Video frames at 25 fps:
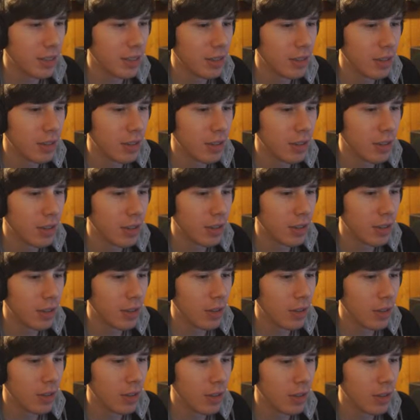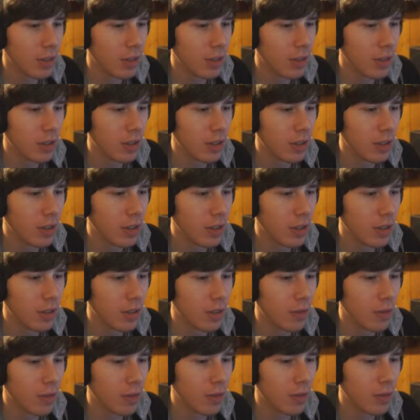
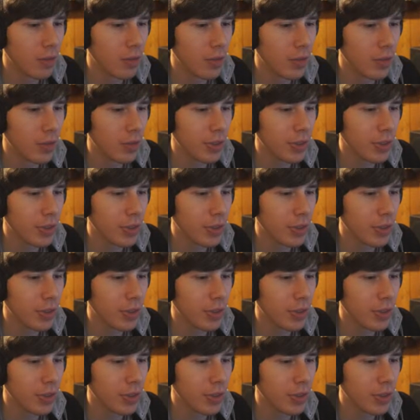No one is speaking in this clip.